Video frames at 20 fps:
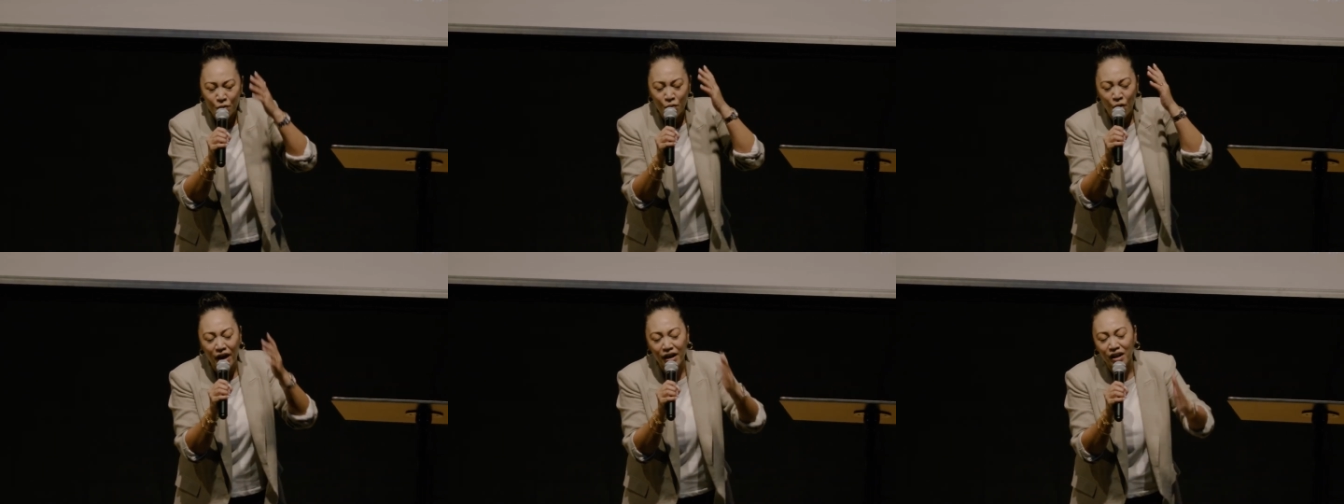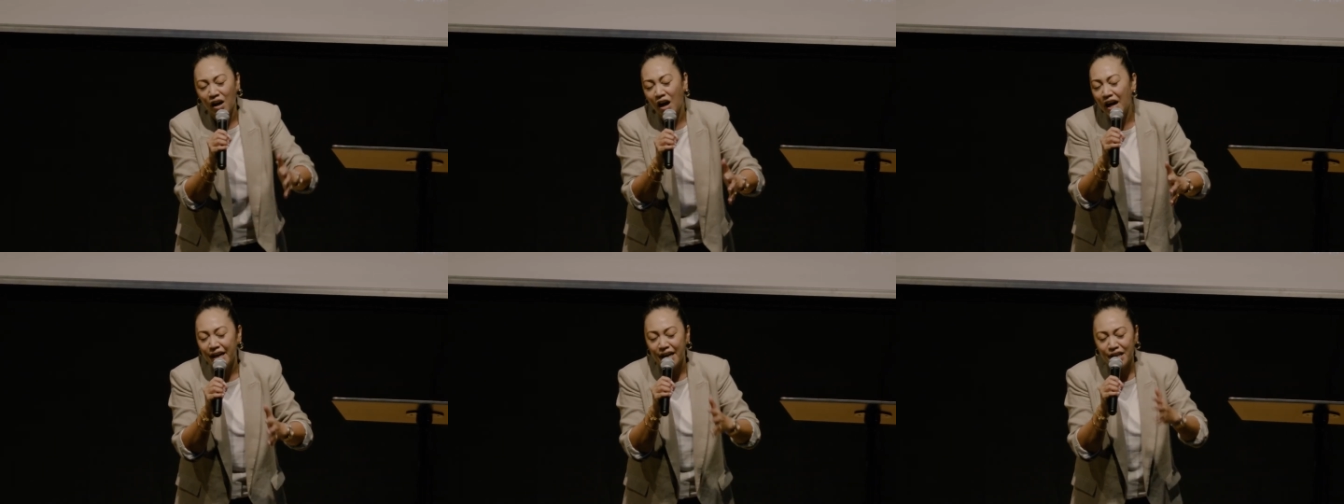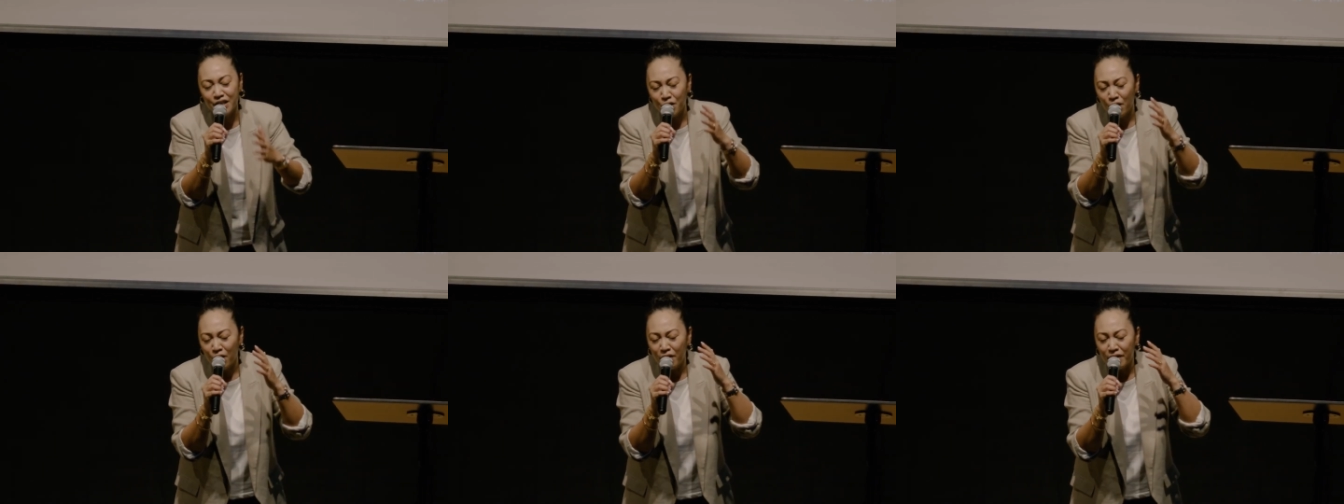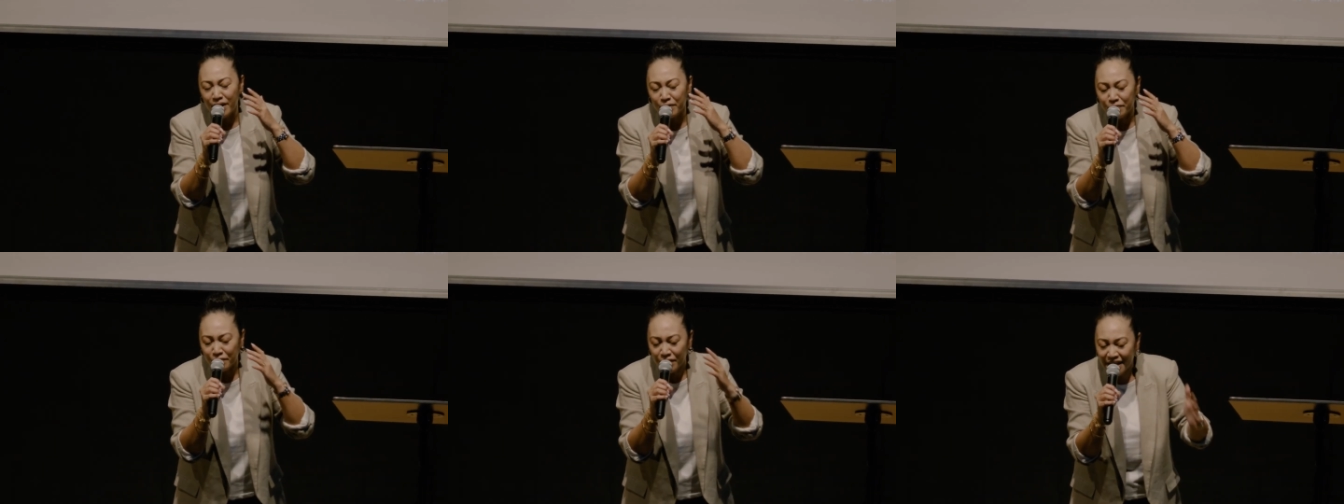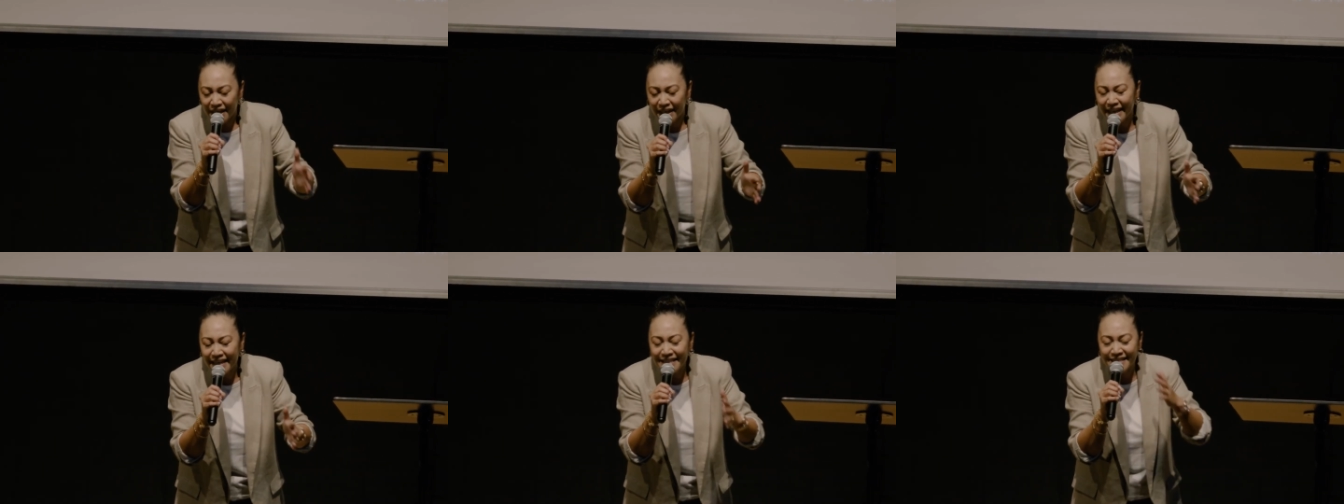what God has already
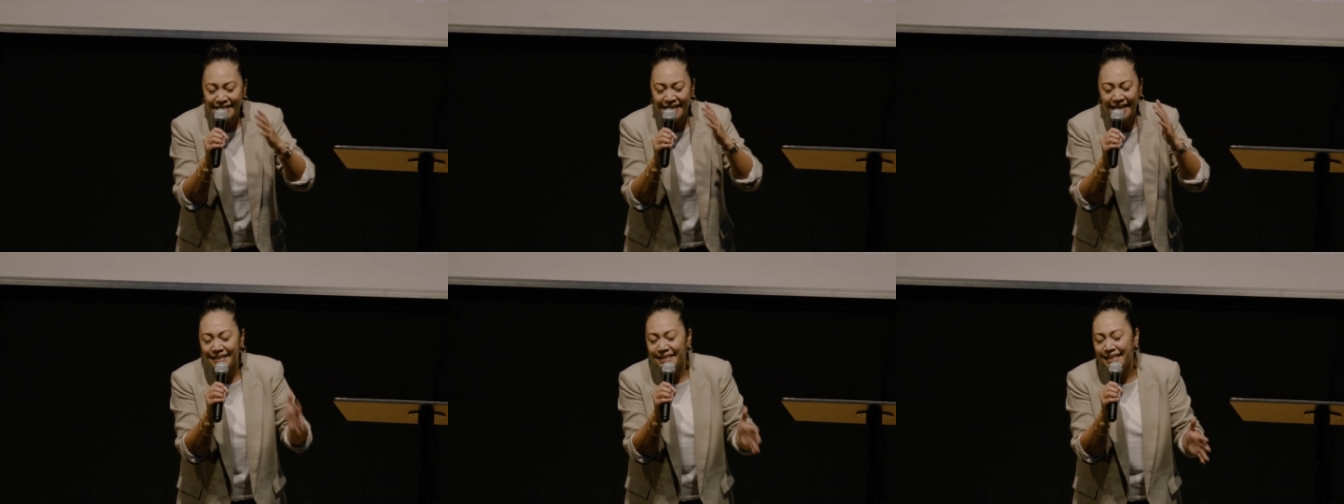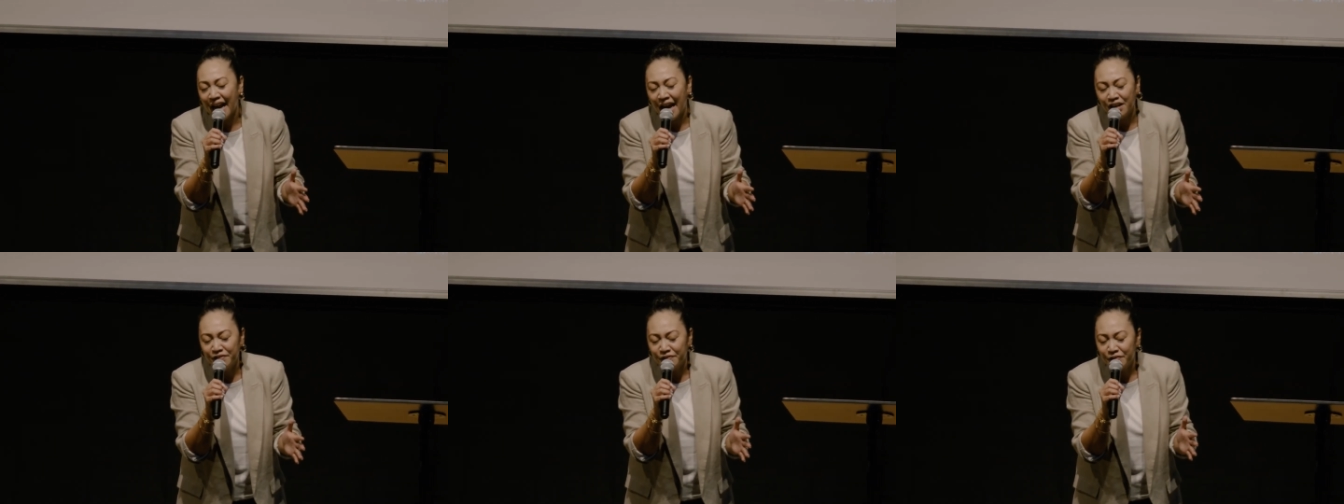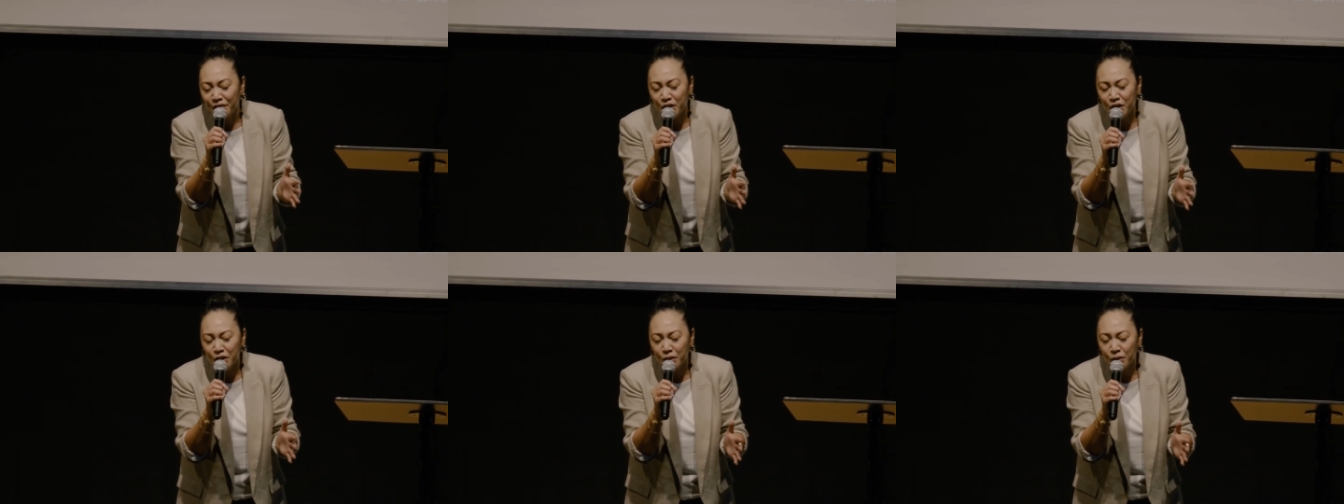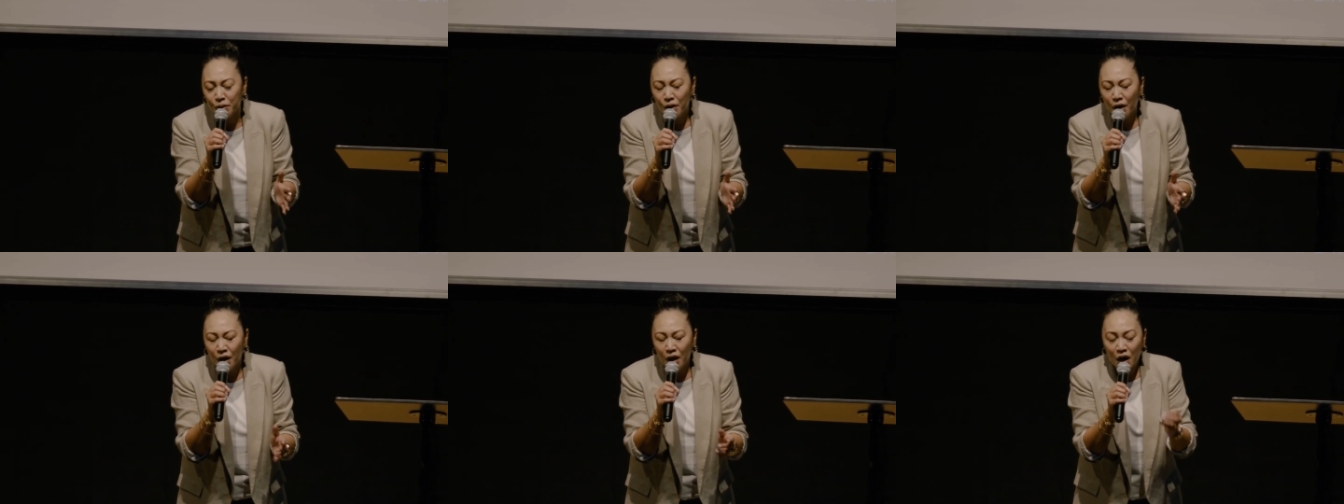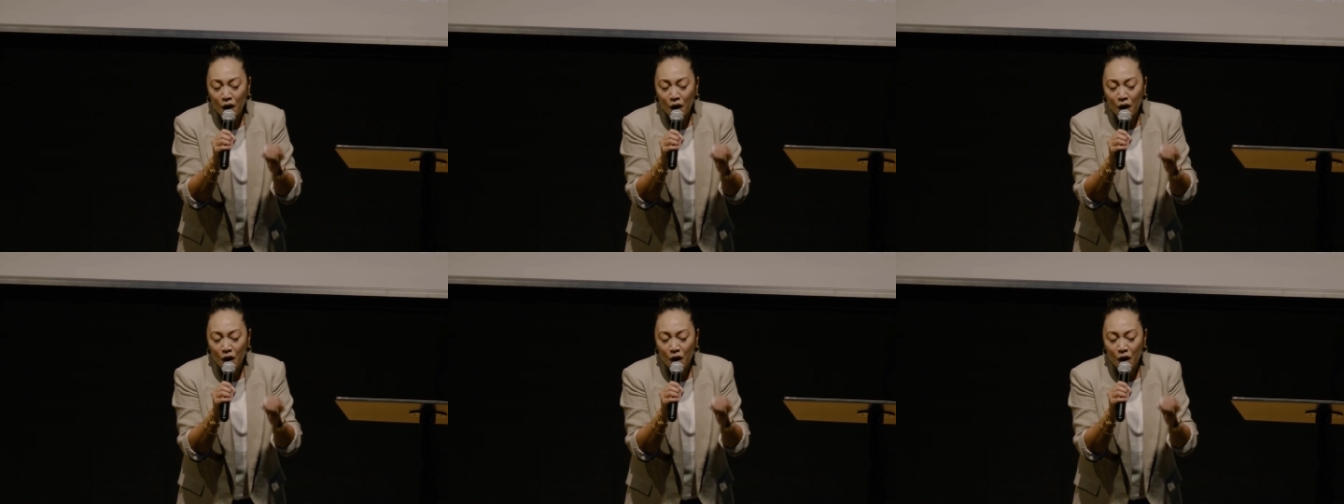released and done for you